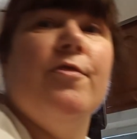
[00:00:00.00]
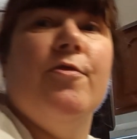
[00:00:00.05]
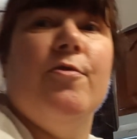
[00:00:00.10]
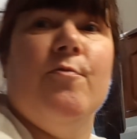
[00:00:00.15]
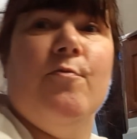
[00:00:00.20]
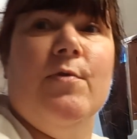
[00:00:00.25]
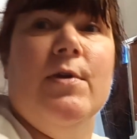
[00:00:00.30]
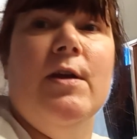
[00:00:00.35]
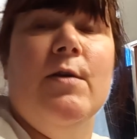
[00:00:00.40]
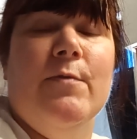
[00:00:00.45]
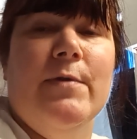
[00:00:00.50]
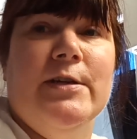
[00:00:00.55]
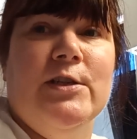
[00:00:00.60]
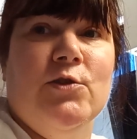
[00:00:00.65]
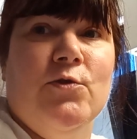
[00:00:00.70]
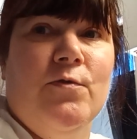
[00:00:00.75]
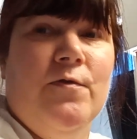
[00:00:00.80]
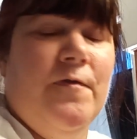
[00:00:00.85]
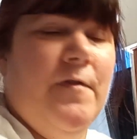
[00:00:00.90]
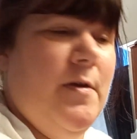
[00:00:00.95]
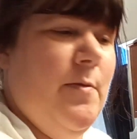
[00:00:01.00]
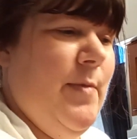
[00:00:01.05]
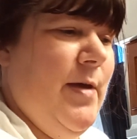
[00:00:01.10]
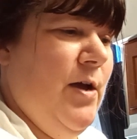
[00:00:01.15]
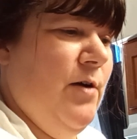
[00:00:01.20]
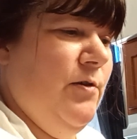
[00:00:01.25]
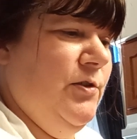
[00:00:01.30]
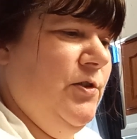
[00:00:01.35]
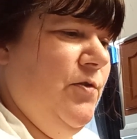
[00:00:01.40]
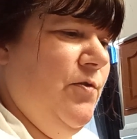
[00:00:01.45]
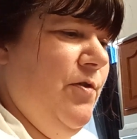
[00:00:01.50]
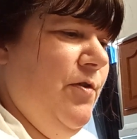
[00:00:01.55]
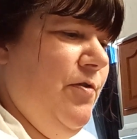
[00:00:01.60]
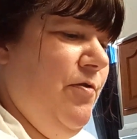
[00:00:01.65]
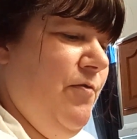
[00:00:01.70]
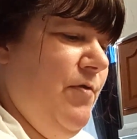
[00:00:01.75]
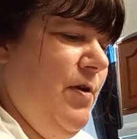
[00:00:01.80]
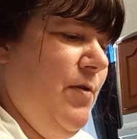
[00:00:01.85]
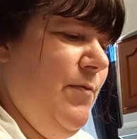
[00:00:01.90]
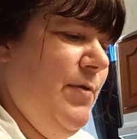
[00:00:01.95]
3 original females, so the
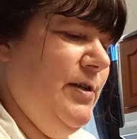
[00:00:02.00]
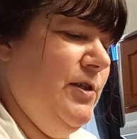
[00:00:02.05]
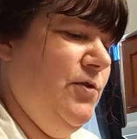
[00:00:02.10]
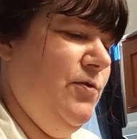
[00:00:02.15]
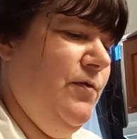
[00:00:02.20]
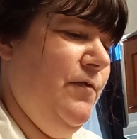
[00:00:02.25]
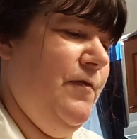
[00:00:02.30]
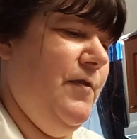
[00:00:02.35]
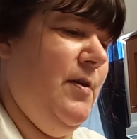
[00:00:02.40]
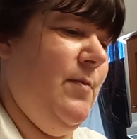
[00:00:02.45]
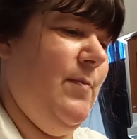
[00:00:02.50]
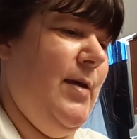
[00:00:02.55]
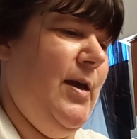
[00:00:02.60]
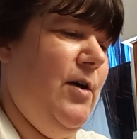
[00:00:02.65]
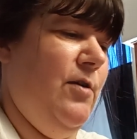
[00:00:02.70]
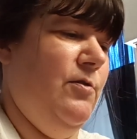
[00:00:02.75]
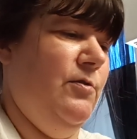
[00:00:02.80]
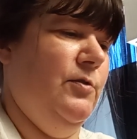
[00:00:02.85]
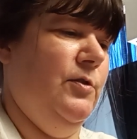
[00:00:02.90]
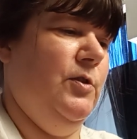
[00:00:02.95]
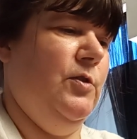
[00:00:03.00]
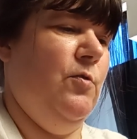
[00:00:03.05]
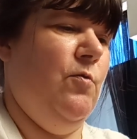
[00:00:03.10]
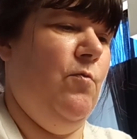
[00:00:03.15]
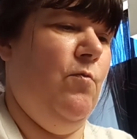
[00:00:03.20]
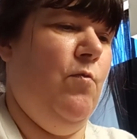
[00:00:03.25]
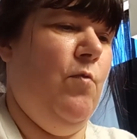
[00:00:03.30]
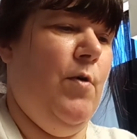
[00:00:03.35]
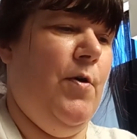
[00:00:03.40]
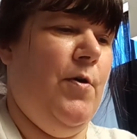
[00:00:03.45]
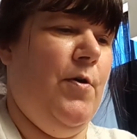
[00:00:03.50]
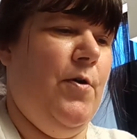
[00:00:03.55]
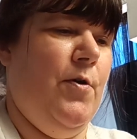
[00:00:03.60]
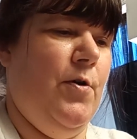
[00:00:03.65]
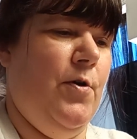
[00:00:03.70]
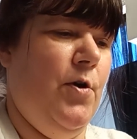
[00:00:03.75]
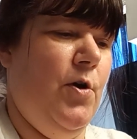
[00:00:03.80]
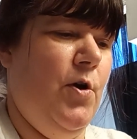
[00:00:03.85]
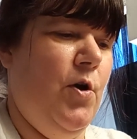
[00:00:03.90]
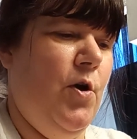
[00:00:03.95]
3 original females
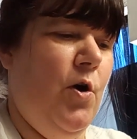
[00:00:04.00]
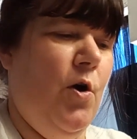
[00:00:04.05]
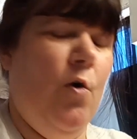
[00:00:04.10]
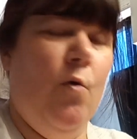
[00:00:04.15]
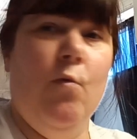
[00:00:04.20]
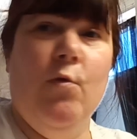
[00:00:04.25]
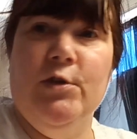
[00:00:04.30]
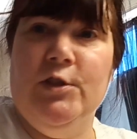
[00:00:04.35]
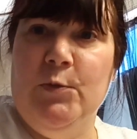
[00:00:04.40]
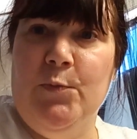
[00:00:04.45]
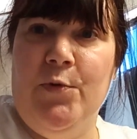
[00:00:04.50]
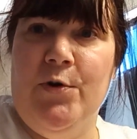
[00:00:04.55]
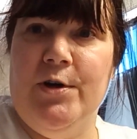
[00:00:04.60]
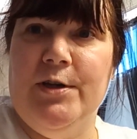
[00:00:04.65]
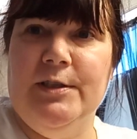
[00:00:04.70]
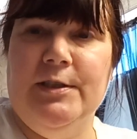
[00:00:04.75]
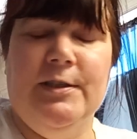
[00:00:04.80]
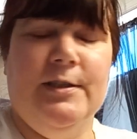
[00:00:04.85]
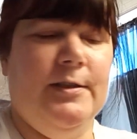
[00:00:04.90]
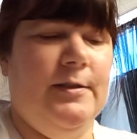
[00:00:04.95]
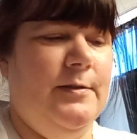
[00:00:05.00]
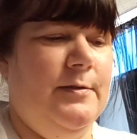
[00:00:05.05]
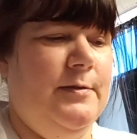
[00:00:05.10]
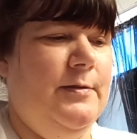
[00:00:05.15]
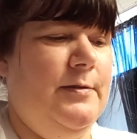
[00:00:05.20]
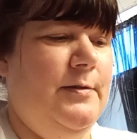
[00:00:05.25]
were Wuss Puss,